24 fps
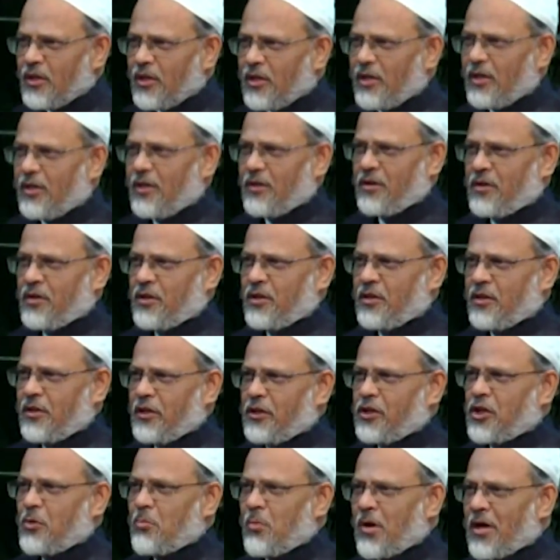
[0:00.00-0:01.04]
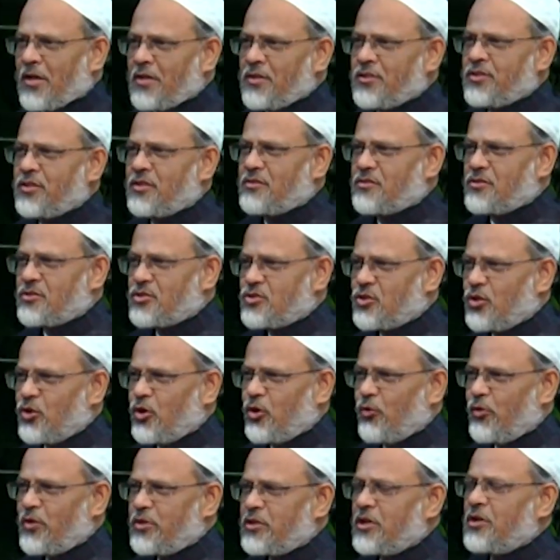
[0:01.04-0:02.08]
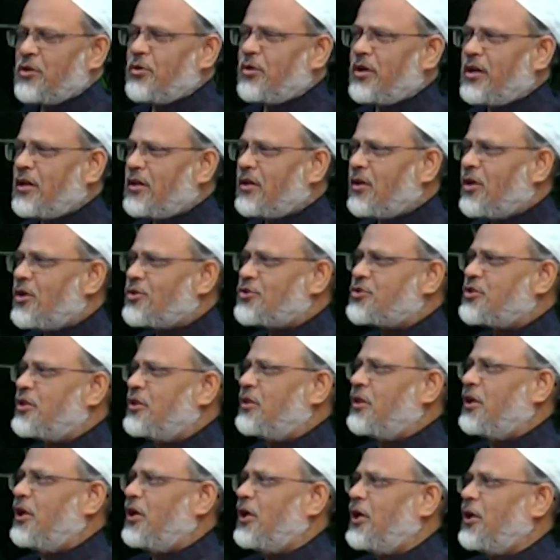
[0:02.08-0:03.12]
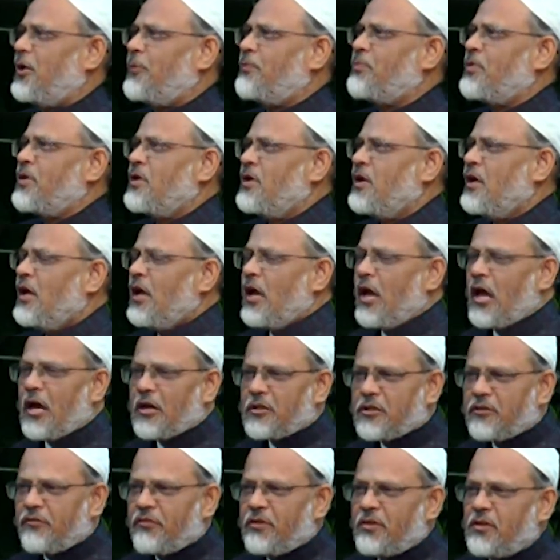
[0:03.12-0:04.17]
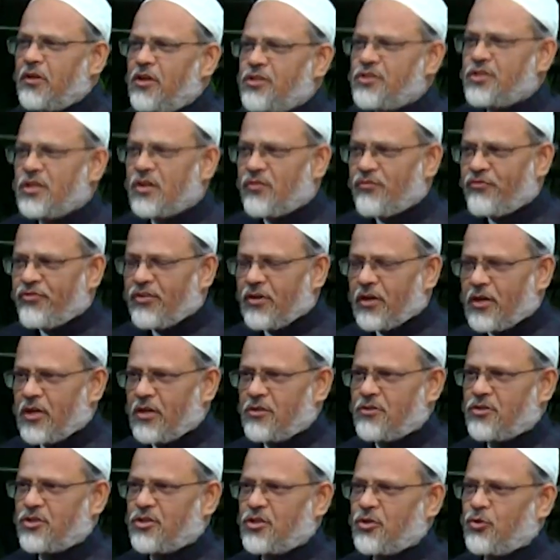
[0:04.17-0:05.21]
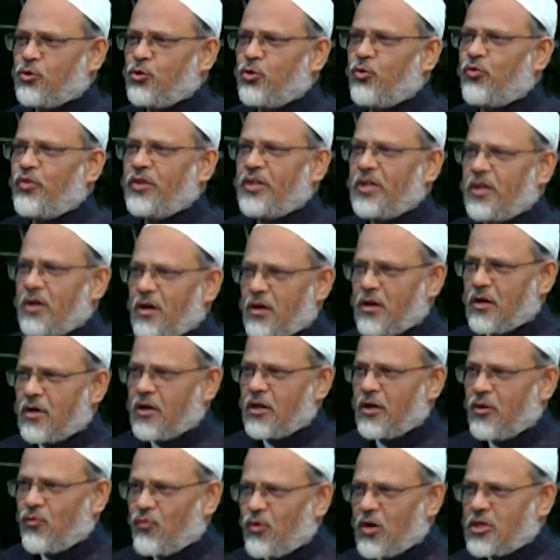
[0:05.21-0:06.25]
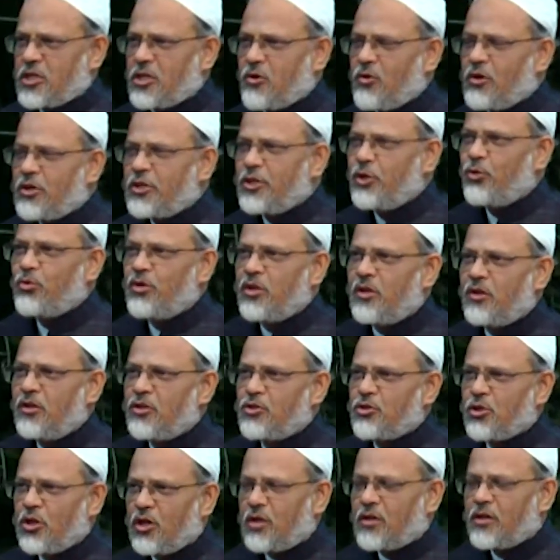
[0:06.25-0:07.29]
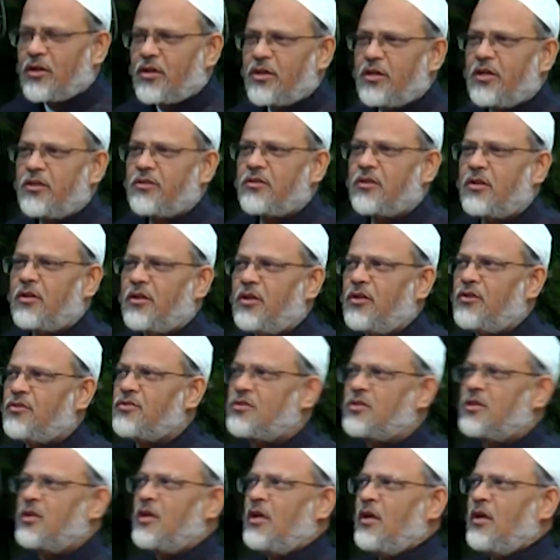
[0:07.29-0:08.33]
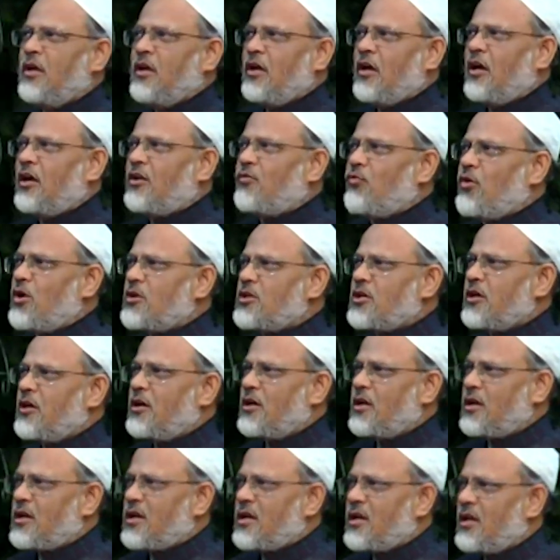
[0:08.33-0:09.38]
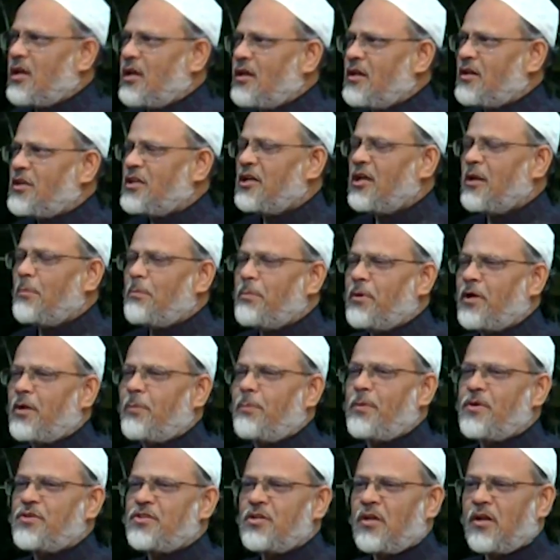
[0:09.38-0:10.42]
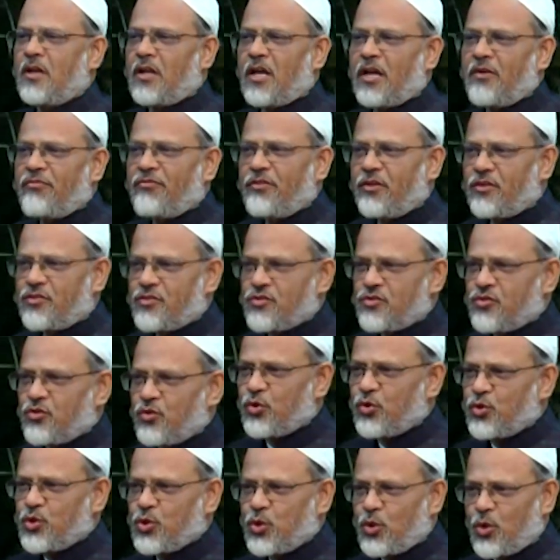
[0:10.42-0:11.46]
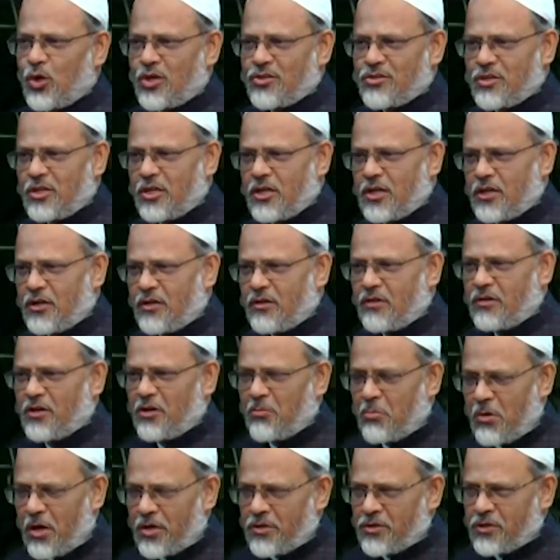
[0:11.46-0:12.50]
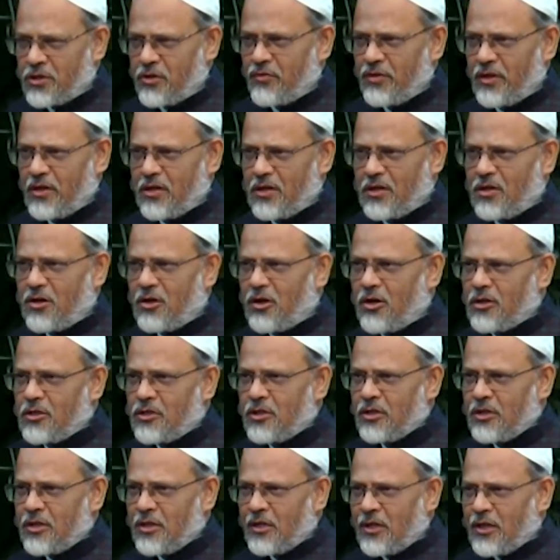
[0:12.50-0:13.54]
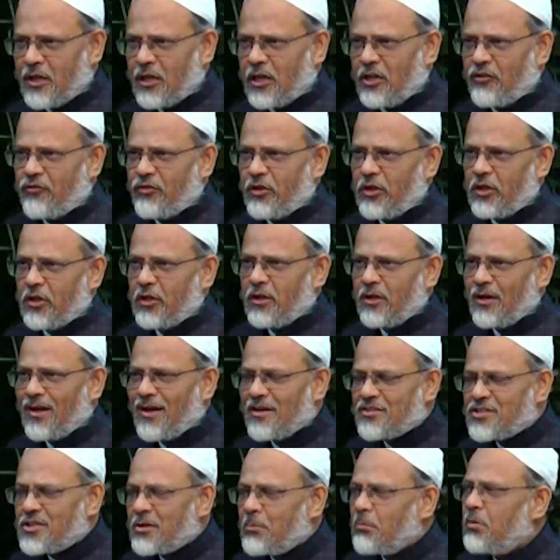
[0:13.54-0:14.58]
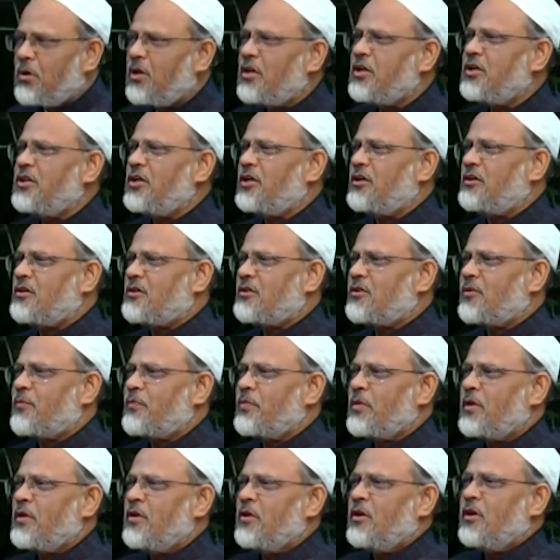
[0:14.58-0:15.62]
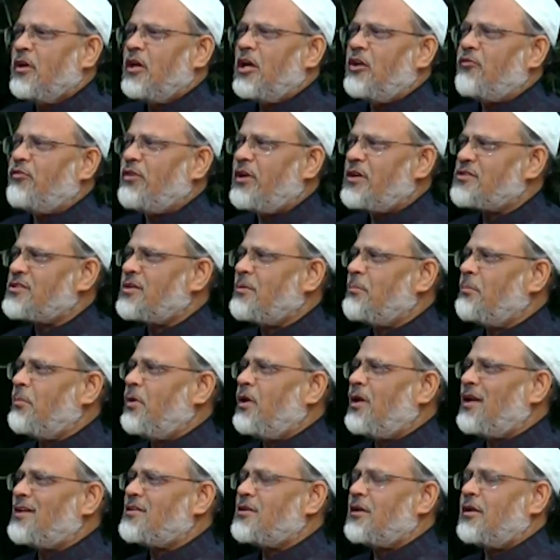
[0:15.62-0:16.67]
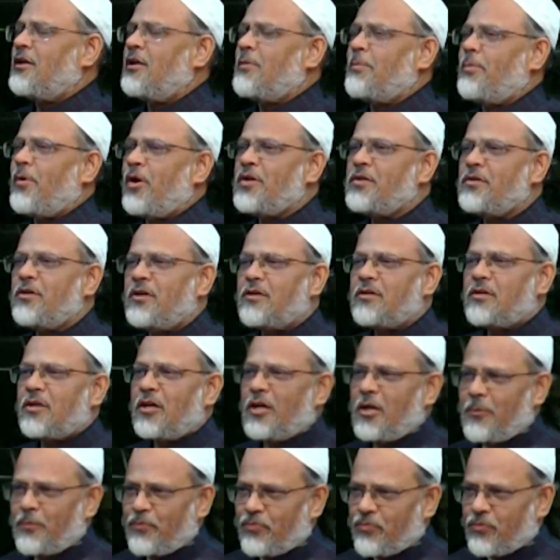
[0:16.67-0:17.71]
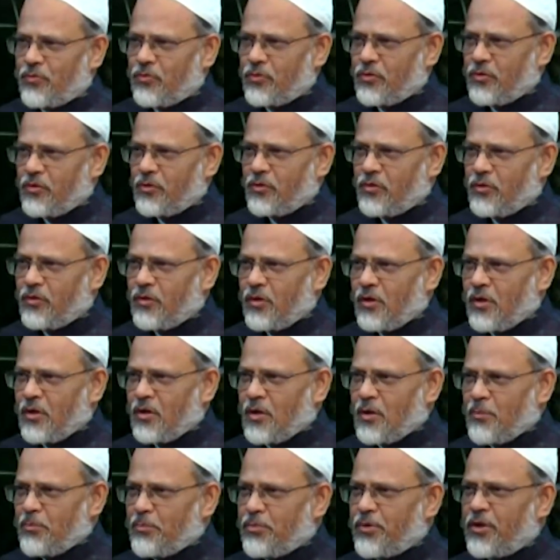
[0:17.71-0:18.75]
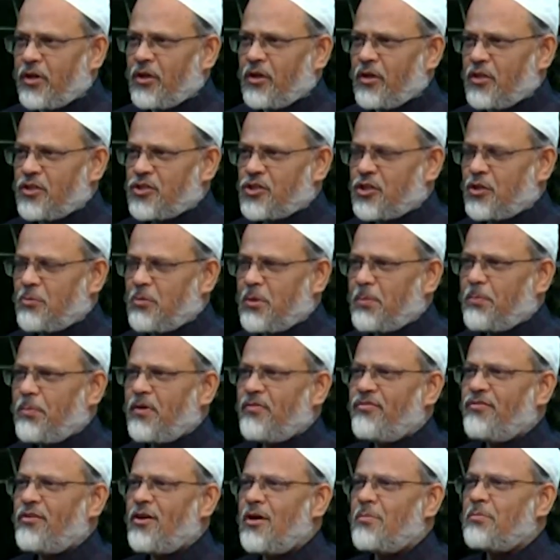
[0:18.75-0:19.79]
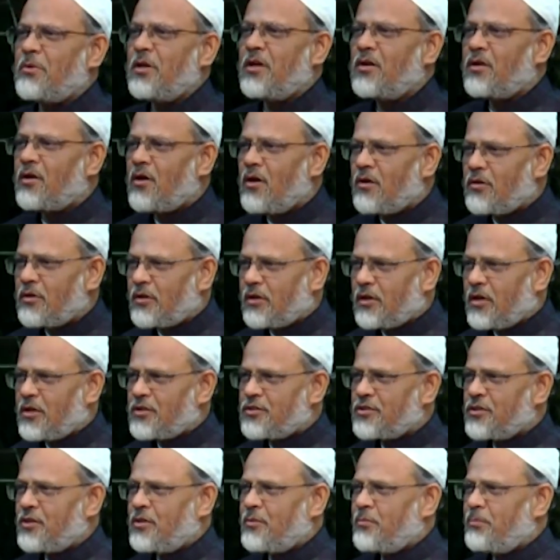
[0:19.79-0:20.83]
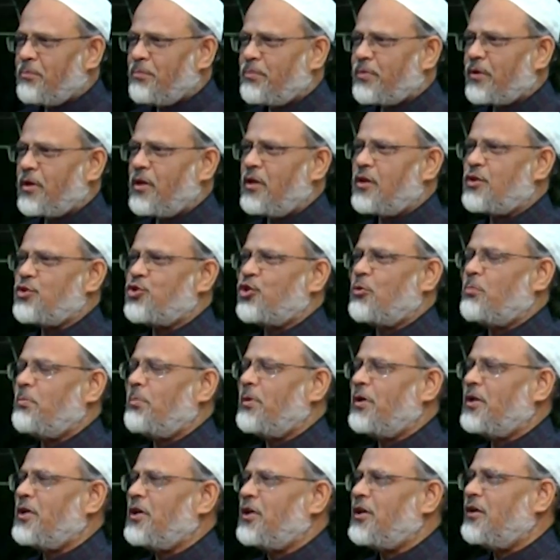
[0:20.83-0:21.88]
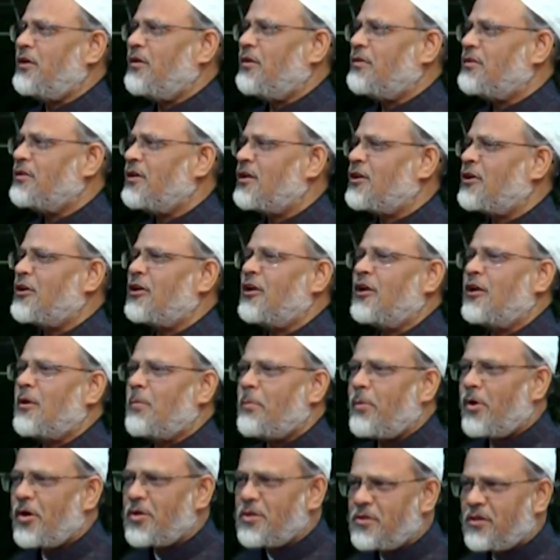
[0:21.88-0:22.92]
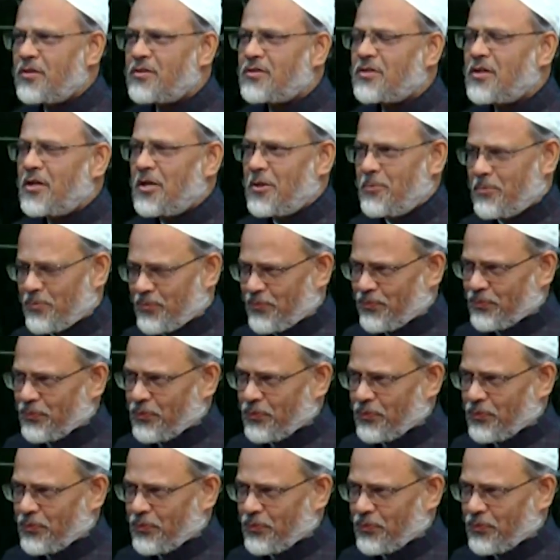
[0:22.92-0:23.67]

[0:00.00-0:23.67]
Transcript: and it reminds us. We tend to get lost in the activities and forget who we are and what our duty to our Creator is and what our real purpose in life is. So as a reminder, we are called, we assemble here and we assemble at an appointed time. Prayer is to be performed in congregation. Prayer should be done in an appointed time.